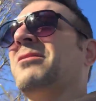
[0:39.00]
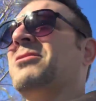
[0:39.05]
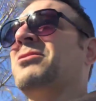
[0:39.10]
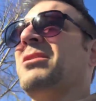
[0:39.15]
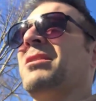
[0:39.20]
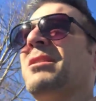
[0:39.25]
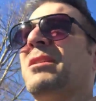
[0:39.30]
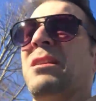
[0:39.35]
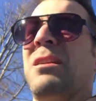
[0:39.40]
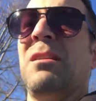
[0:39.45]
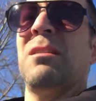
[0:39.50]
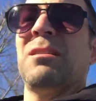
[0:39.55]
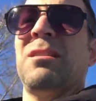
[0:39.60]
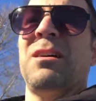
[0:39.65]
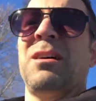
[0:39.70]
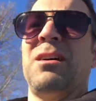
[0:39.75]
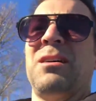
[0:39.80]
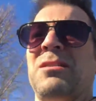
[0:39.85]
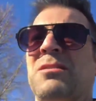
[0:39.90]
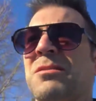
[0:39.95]
out and trying to get into the
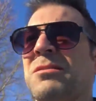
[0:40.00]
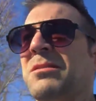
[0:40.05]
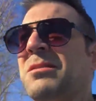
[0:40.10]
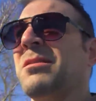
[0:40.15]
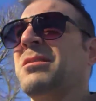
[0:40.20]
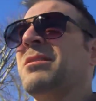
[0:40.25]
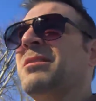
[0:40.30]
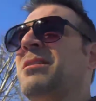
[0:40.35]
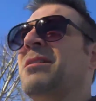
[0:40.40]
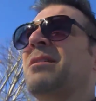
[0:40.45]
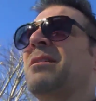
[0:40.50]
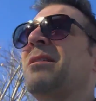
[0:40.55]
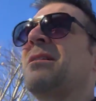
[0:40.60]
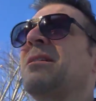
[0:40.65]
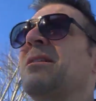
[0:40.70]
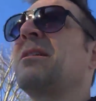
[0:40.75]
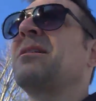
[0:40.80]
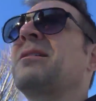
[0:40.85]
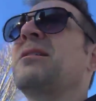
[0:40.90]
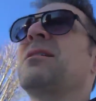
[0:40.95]
house.
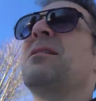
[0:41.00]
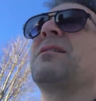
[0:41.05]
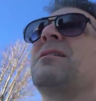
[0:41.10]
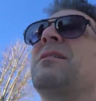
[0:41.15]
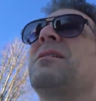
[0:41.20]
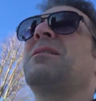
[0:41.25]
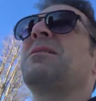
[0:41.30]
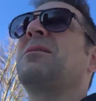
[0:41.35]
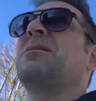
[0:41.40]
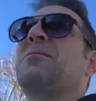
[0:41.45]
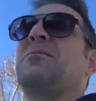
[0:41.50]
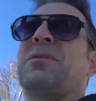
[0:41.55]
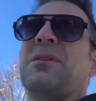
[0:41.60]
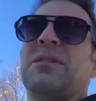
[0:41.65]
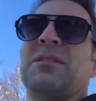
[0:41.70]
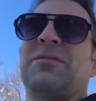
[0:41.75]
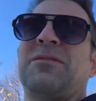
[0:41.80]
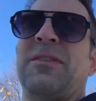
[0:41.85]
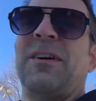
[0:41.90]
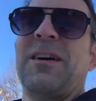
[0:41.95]
But
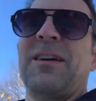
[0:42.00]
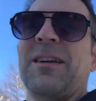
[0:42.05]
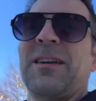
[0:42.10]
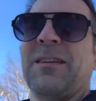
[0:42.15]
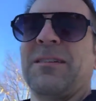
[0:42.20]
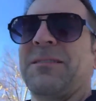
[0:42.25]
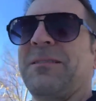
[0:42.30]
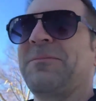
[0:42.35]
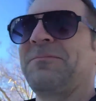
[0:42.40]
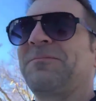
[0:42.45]
it's Friday.